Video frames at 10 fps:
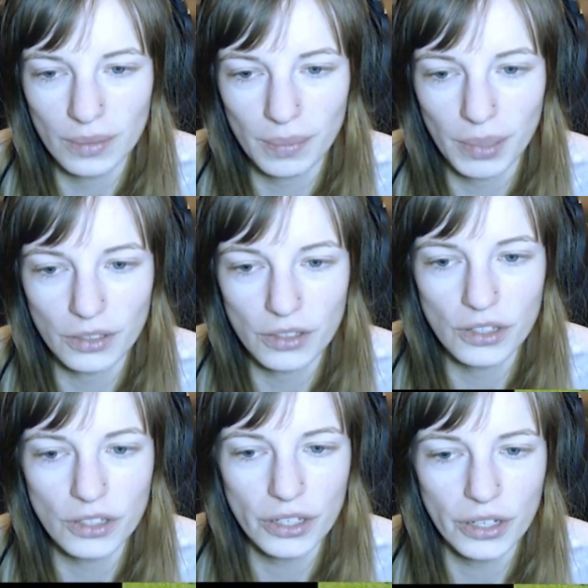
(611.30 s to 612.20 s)
But,
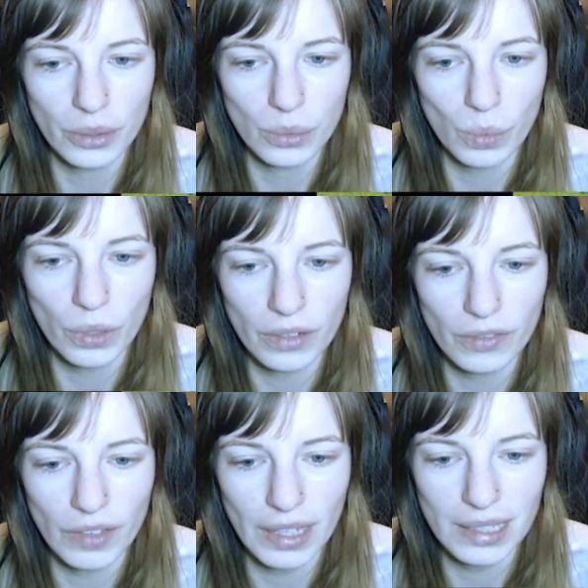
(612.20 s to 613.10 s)
you know, one
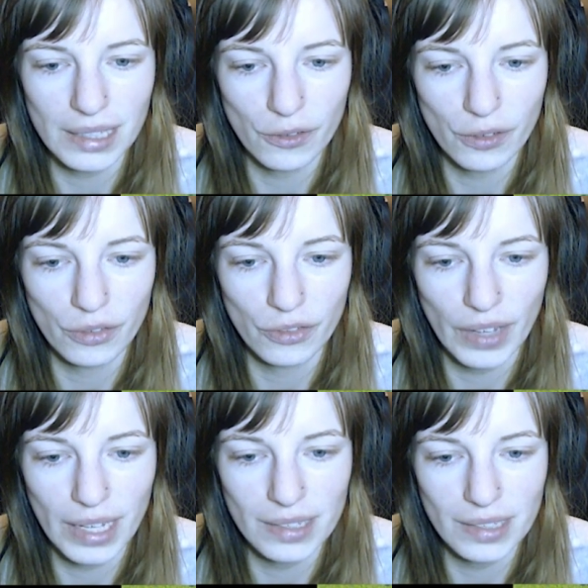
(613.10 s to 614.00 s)
of the different
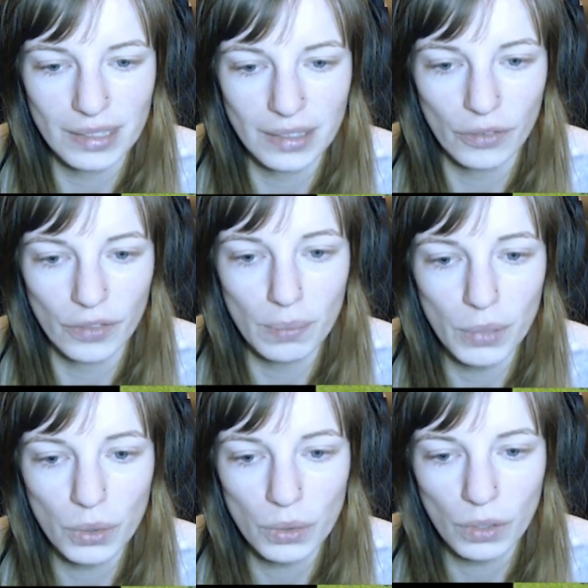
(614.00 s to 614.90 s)
phases of the
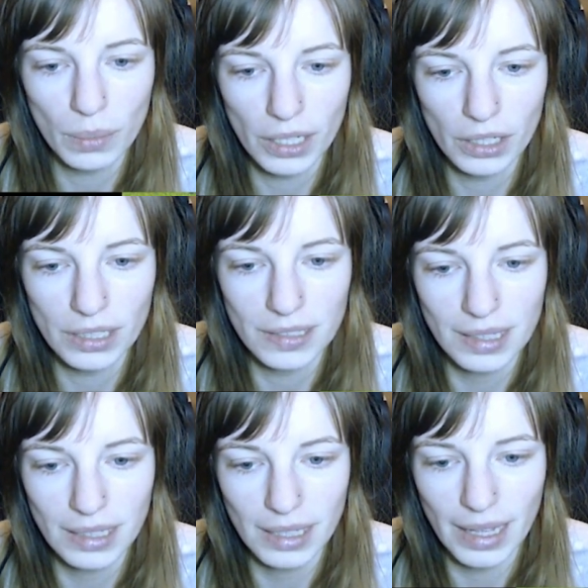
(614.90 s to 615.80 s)
moon. Oh my goodness.
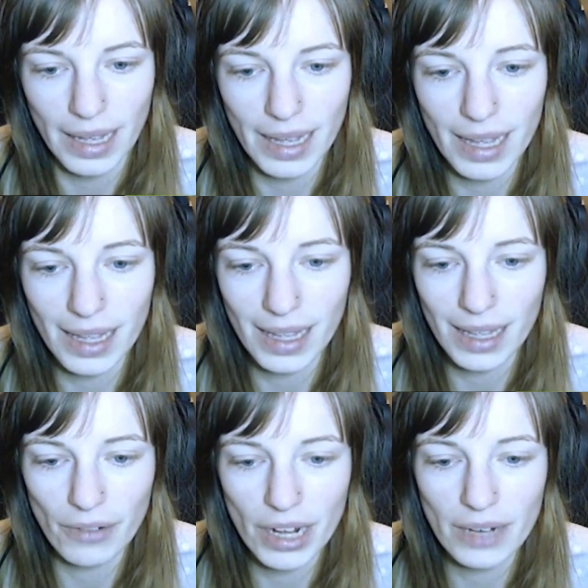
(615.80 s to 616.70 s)

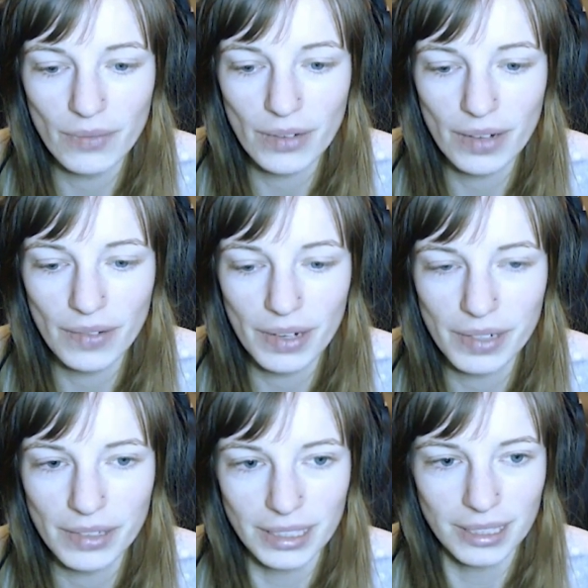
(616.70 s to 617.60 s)
Ah, run, run, run, run, run.